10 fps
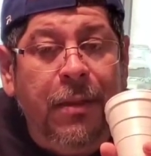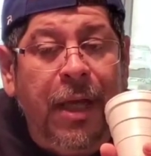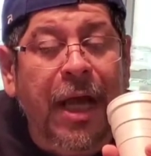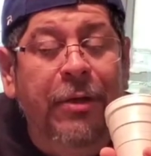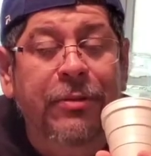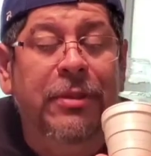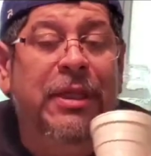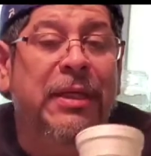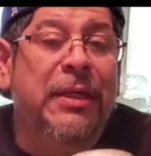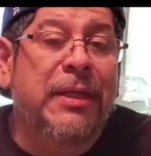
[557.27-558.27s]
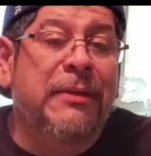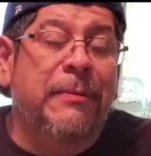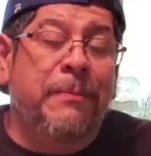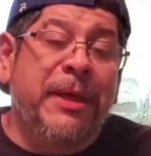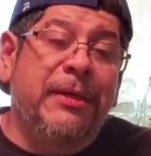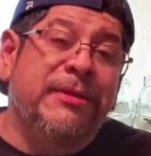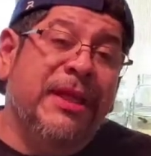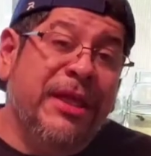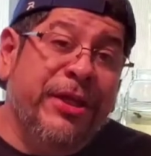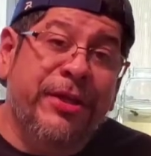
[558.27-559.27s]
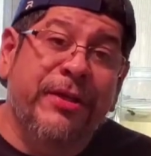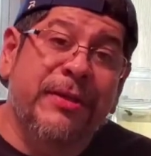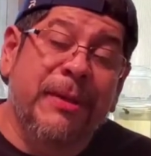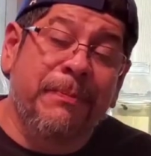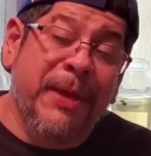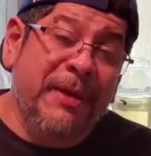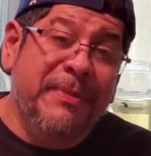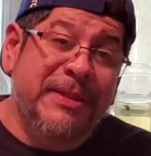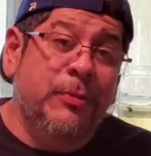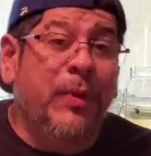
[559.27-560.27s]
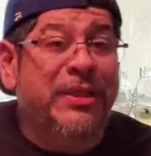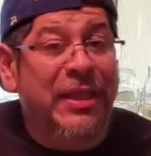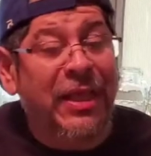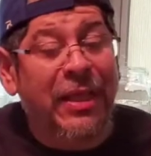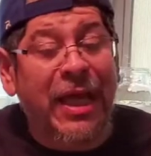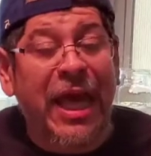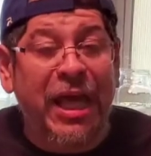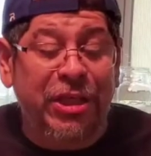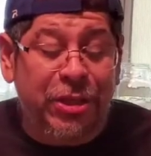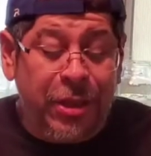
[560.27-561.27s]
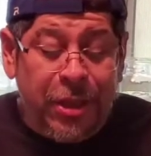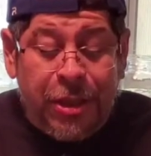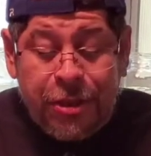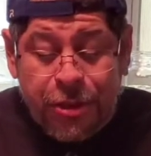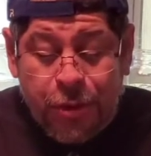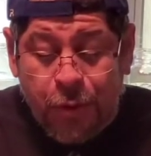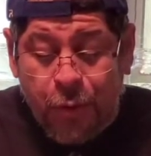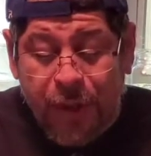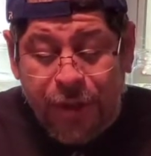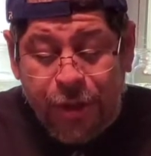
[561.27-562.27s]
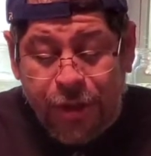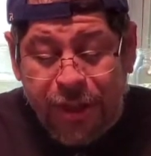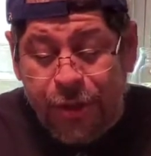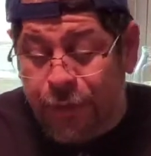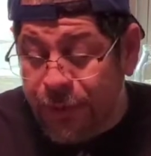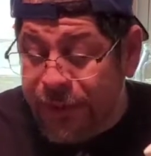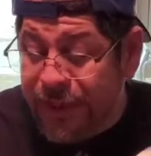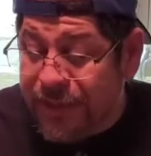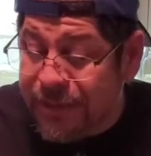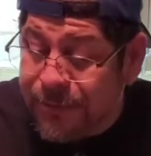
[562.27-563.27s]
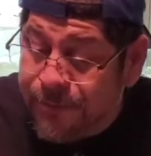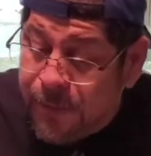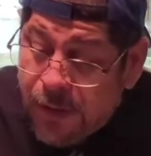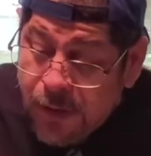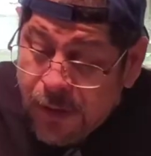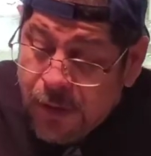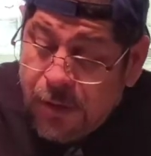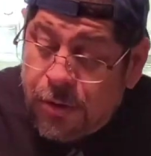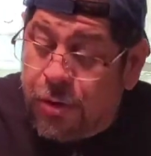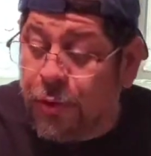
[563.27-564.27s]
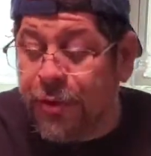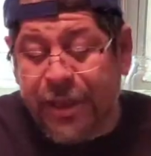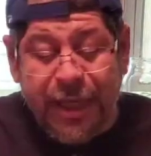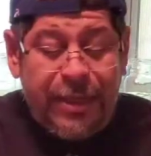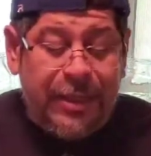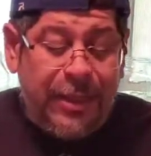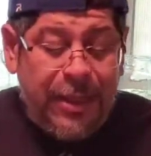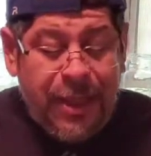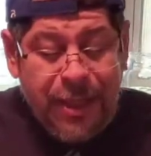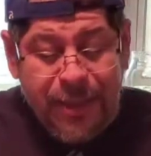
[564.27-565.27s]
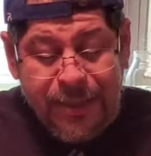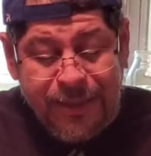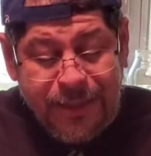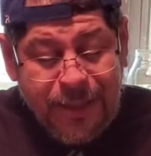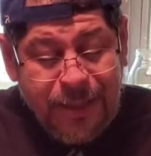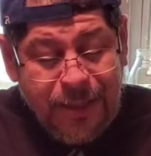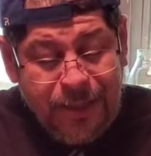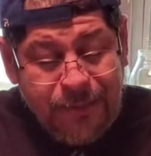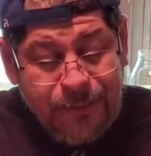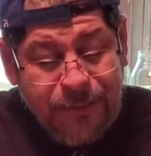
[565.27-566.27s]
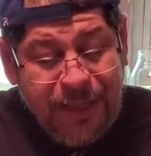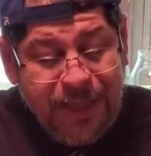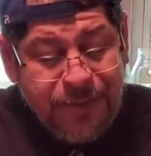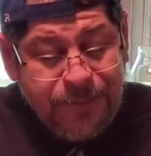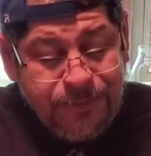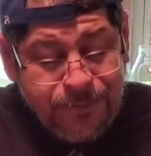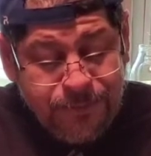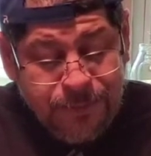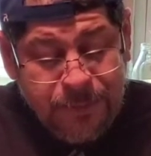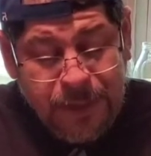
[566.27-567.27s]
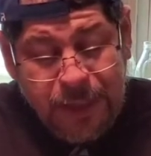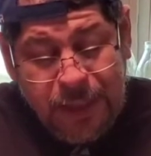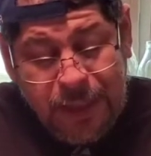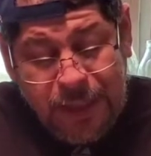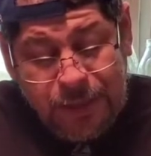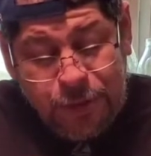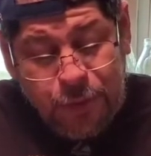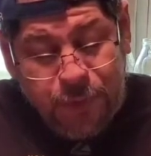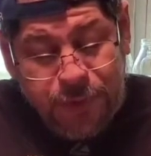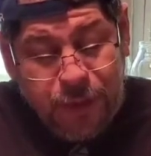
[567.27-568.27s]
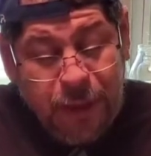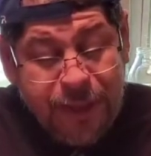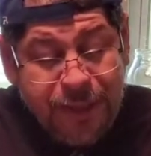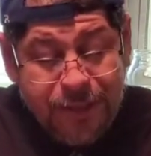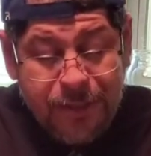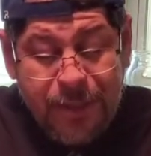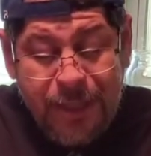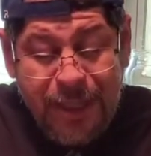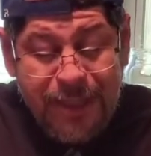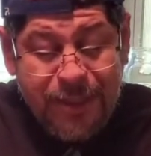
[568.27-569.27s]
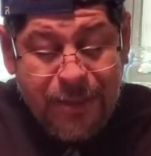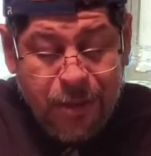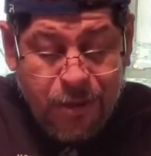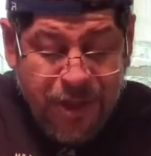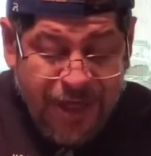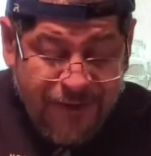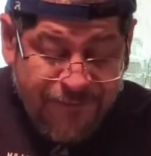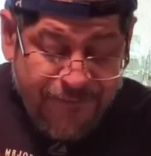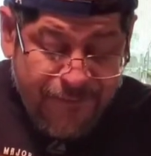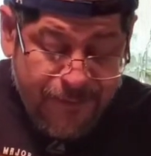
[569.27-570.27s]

how the male take care of the babies once they hatch. So what are you gonna do with this? You will get a blade and you will cut it like on half.